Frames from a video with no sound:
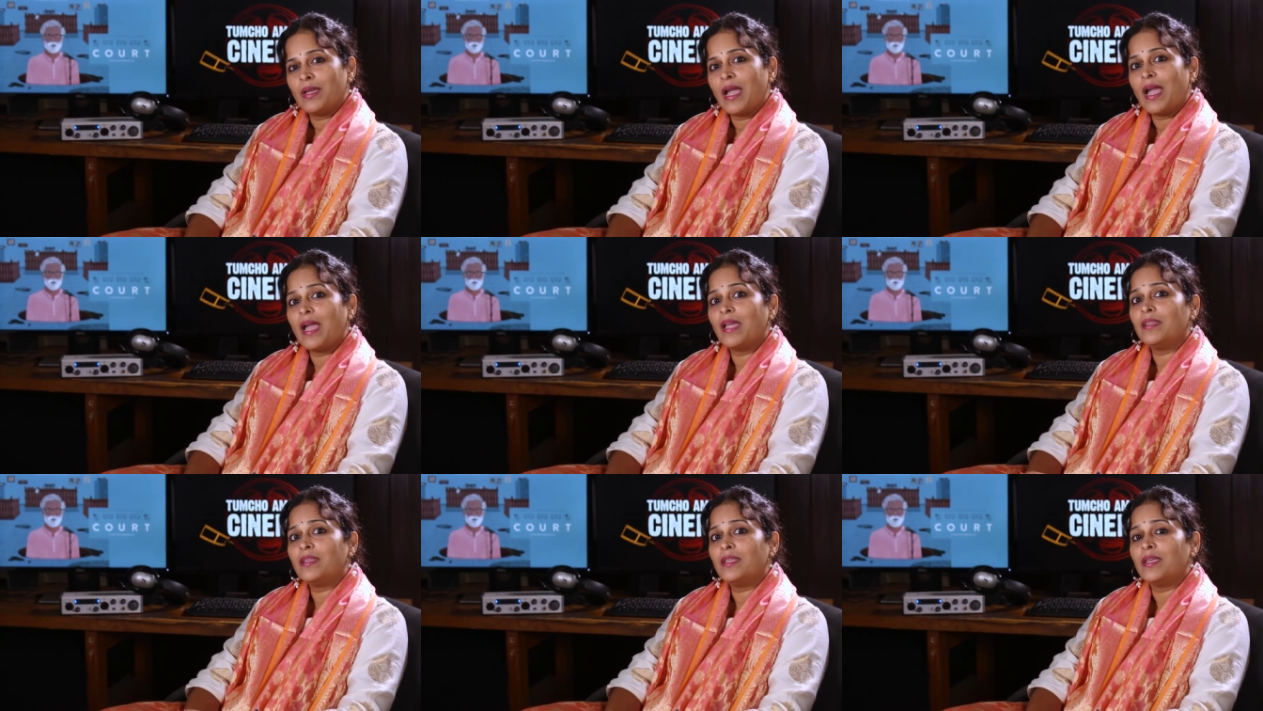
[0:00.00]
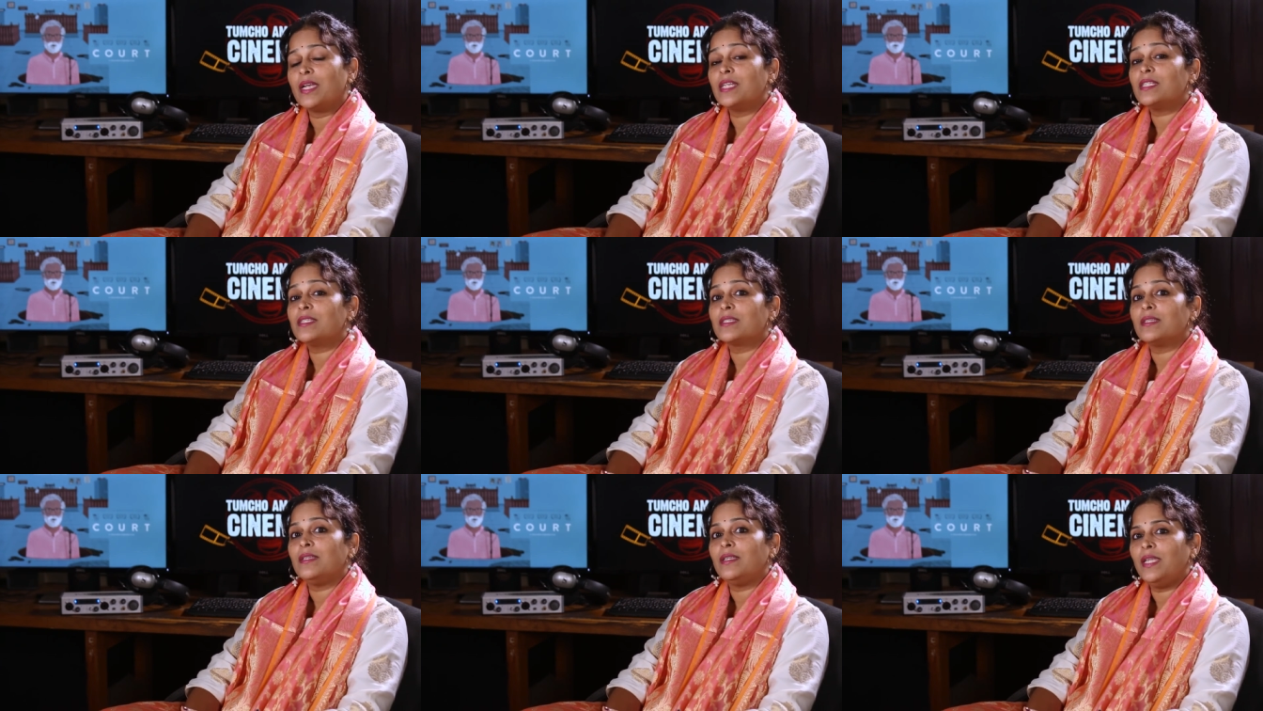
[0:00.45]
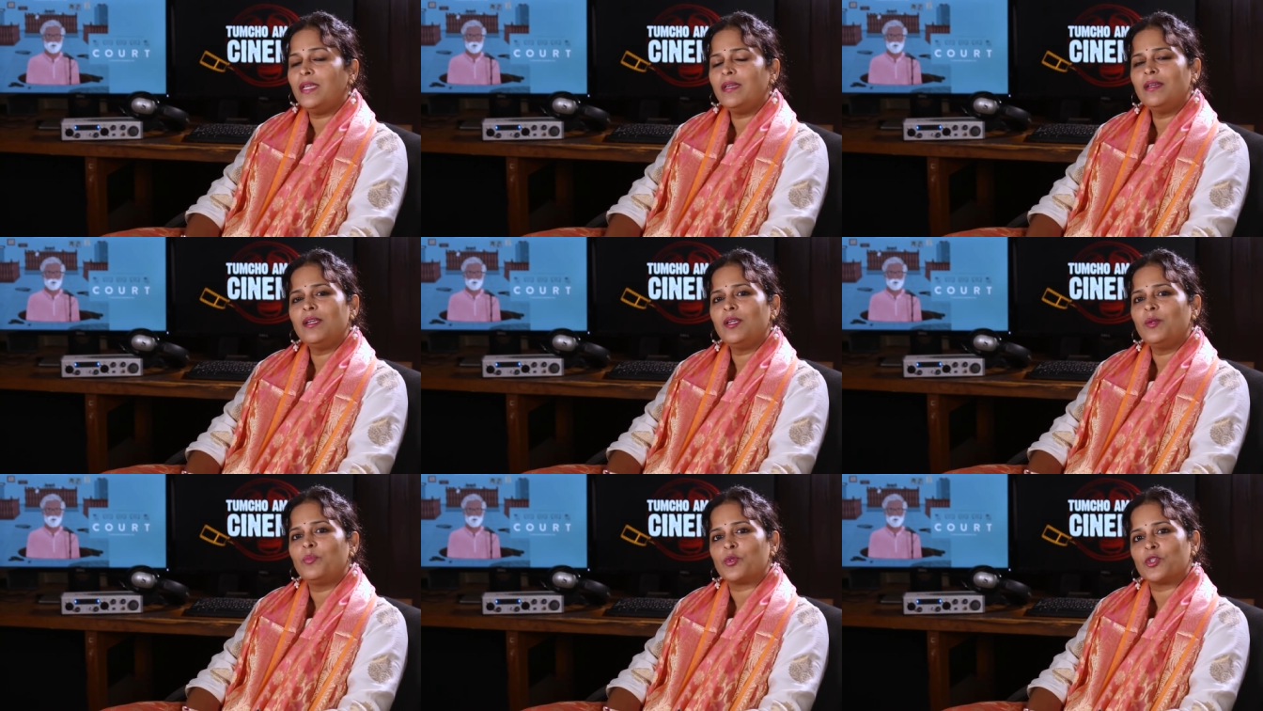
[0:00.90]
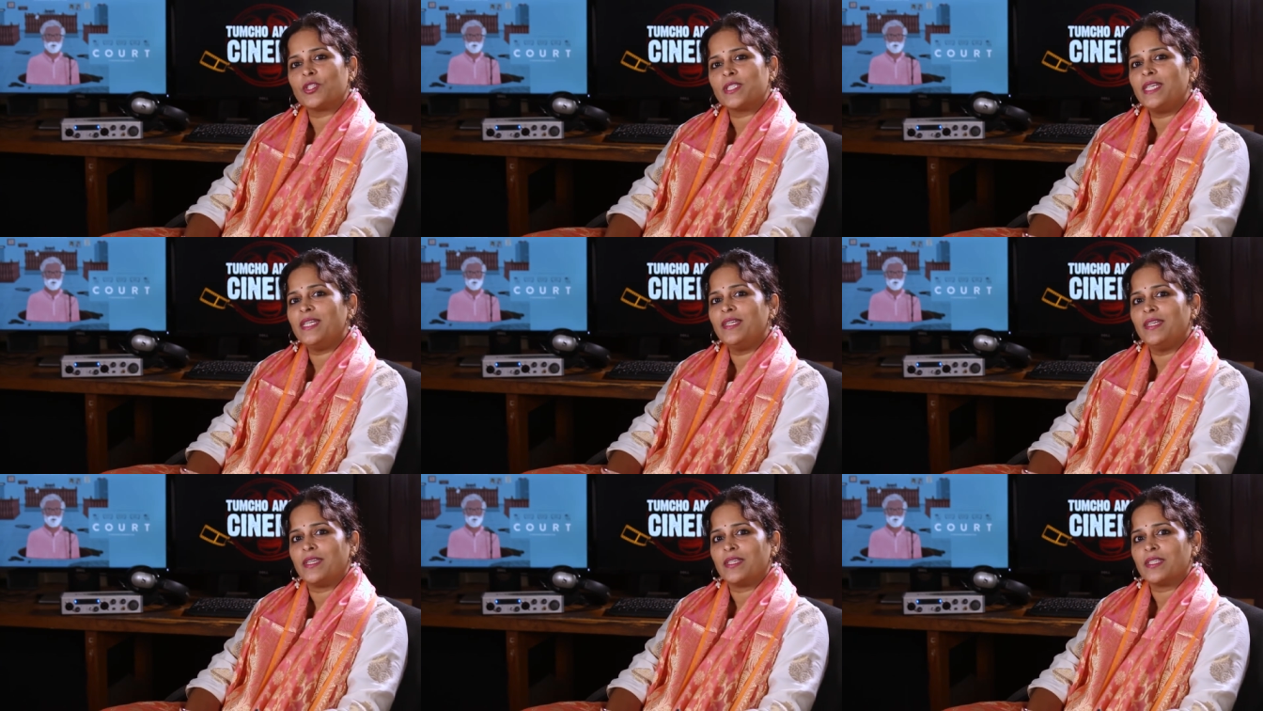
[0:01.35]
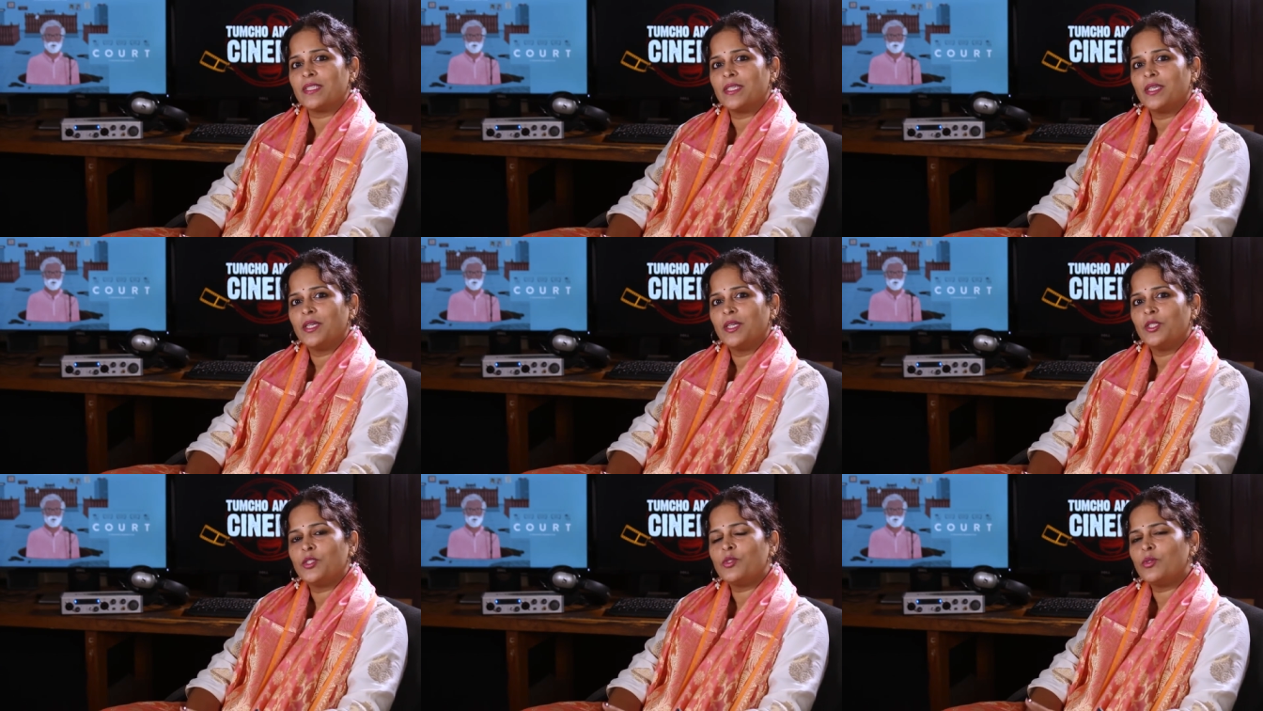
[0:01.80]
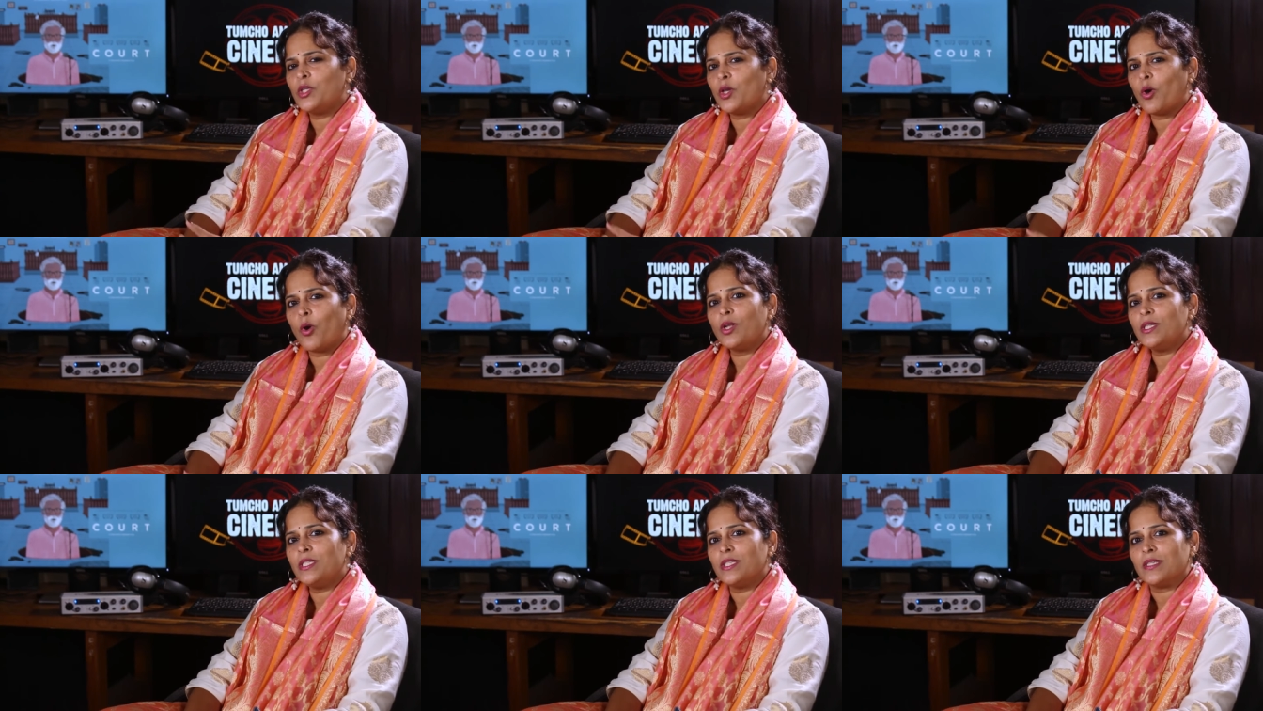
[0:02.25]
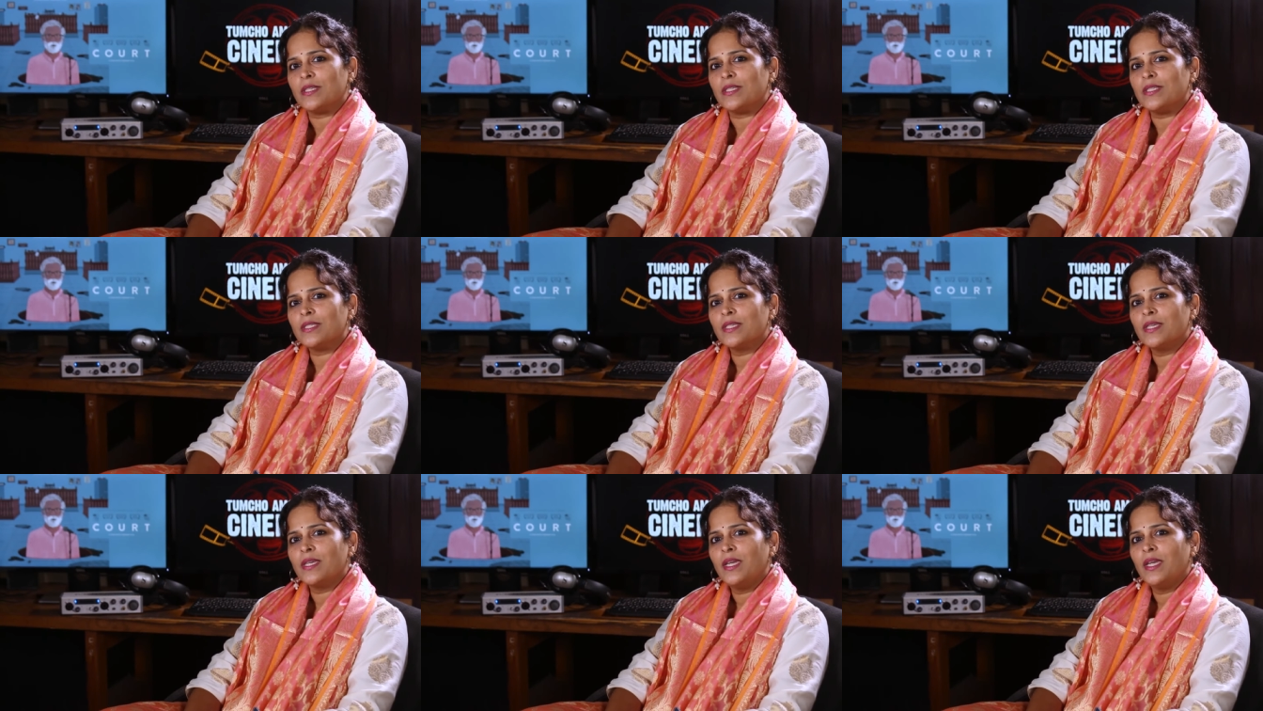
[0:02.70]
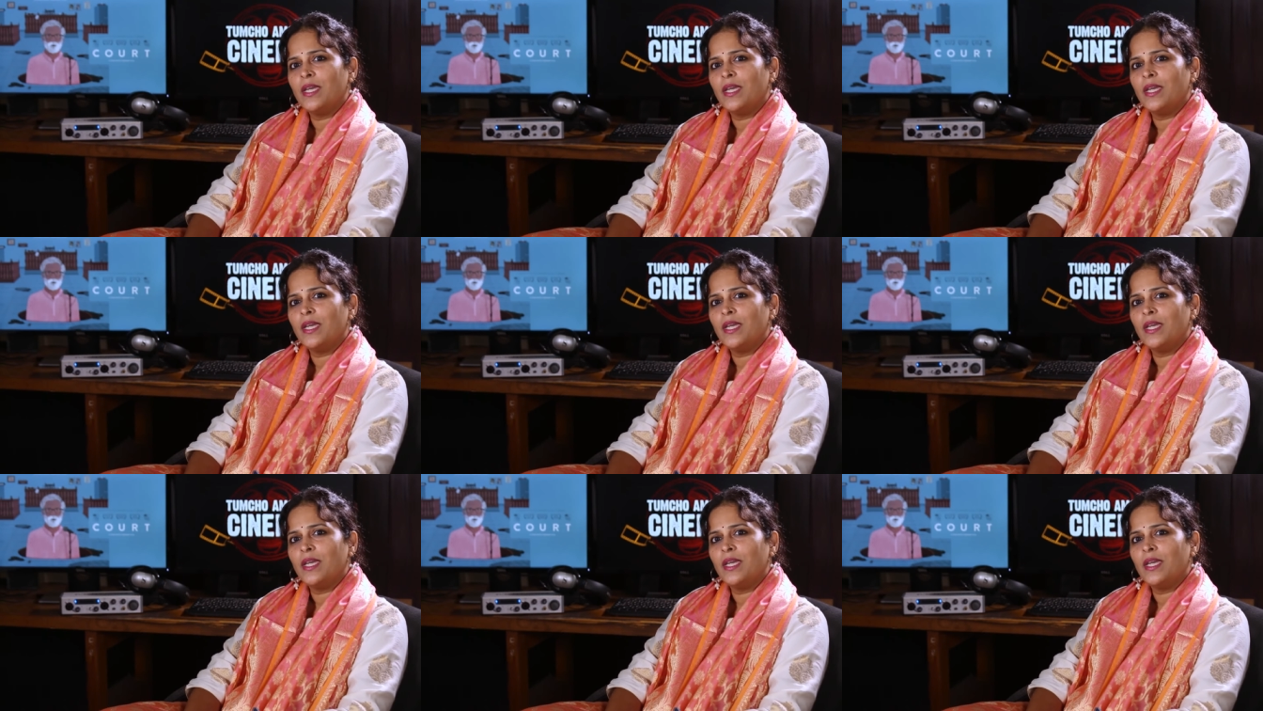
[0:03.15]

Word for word: and its legal proceedings to the audience